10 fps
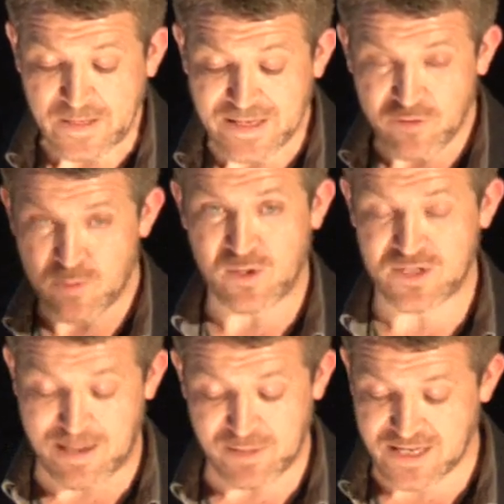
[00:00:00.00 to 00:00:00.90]
And after more
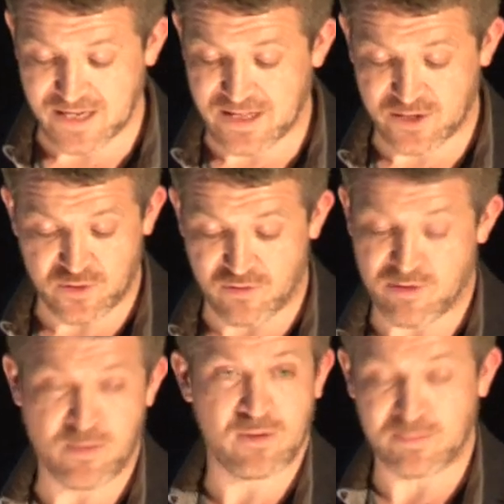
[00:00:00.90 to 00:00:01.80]
time, I'd tell you that
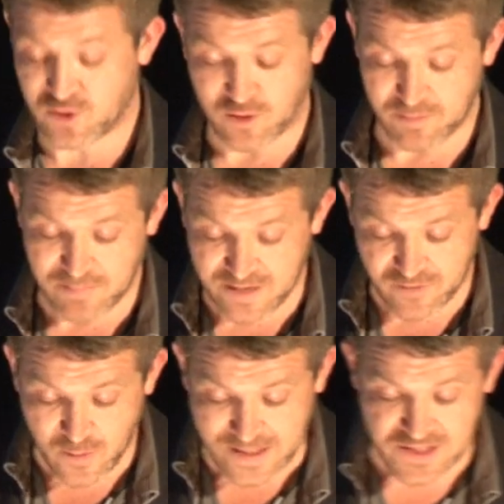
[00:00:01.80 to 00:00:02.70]
story, but I'm sure many of
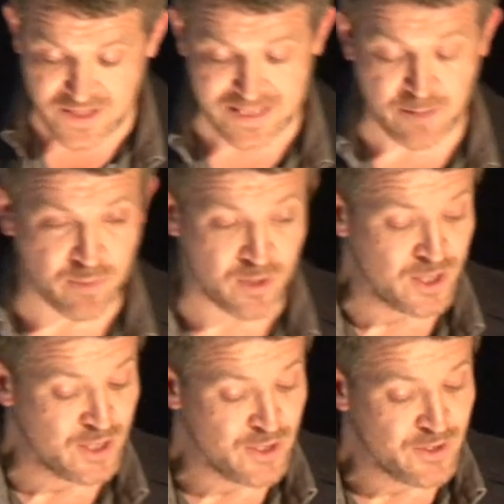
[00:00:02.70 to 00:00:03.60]
you know it inside out. But
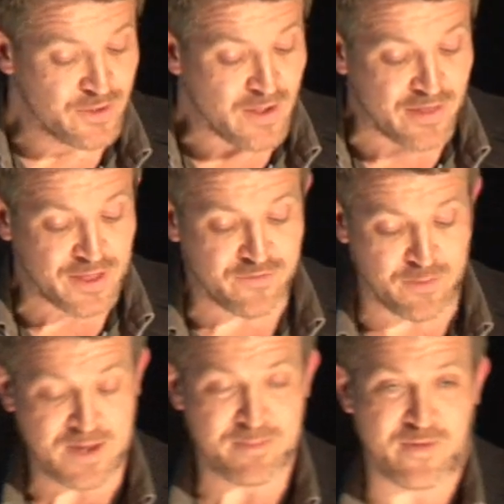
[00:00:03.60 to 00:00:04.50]
I think for
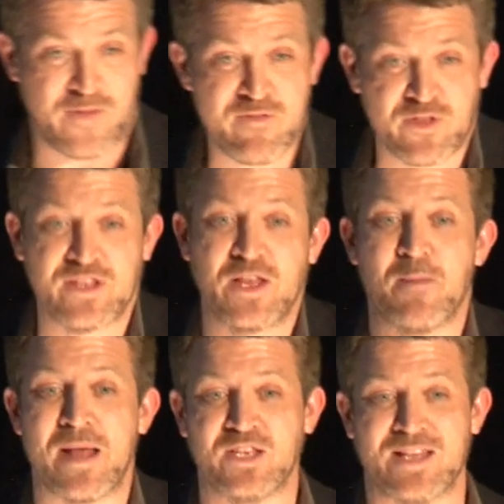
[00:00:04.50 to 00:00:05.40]
me, my favourite thing that
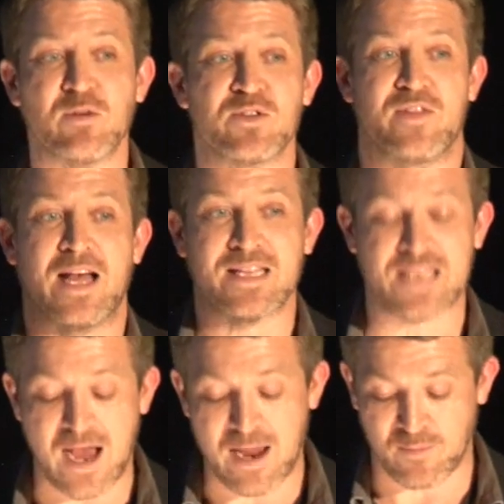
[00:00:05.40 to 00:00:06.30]
emerged out of that
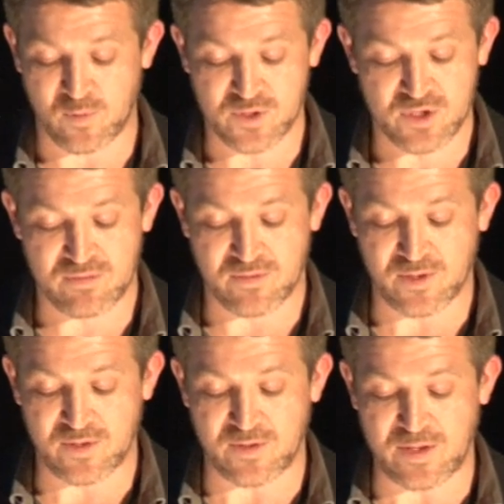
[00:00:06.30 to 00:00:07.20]
time was
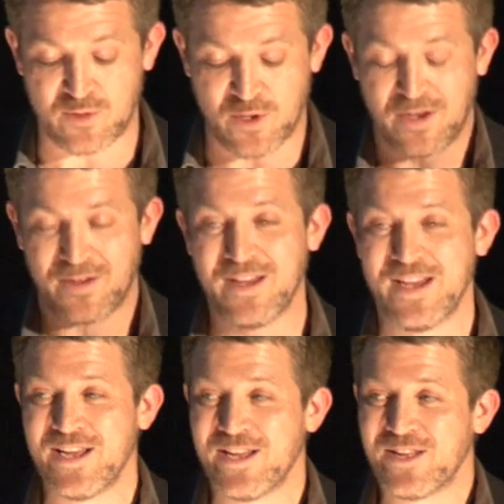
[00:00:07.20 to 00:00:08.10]

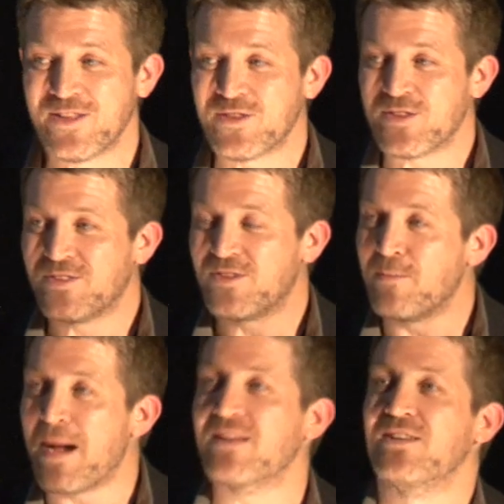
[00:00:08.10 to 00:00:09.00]
the
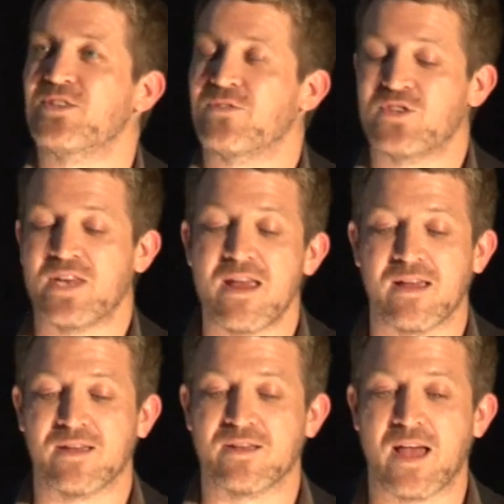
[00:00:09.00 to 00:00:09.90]
madness of
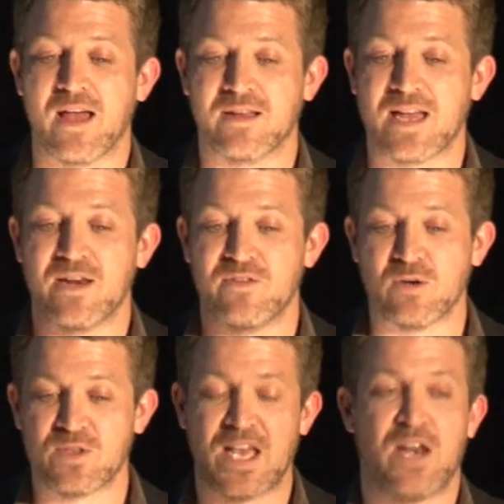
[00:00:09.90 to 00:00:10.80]
seeing
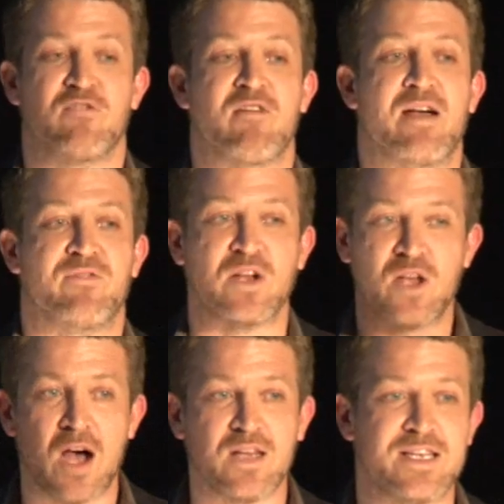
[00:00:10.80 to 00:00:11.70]
Telegraph and
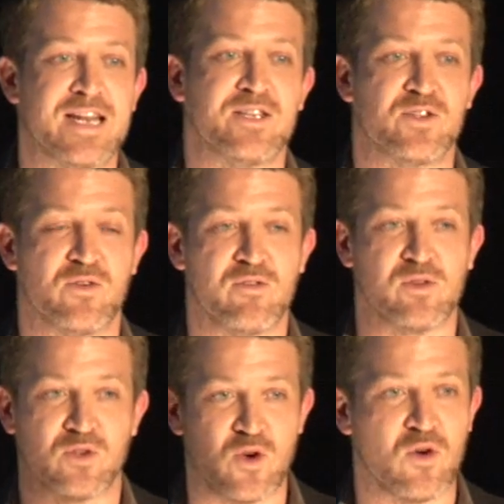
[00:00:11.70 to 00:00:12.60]
Guardian
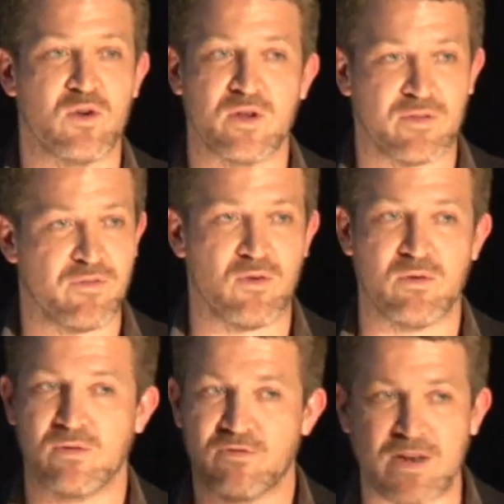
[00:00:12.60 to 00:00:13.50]
editorials calling
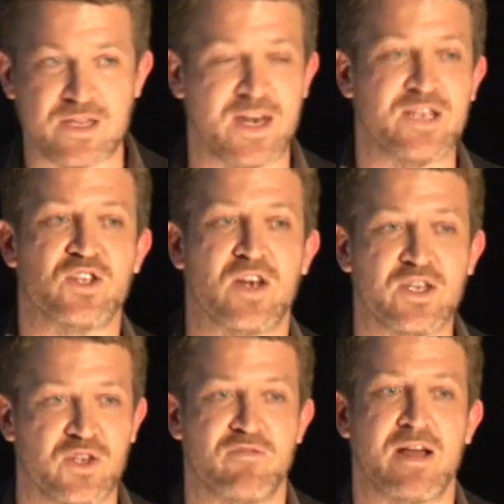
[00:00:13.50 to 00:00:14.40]
for greater
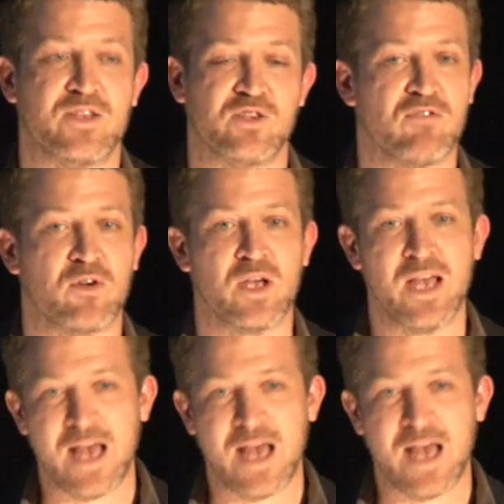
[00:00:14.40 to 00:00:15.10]
legislation around this drug,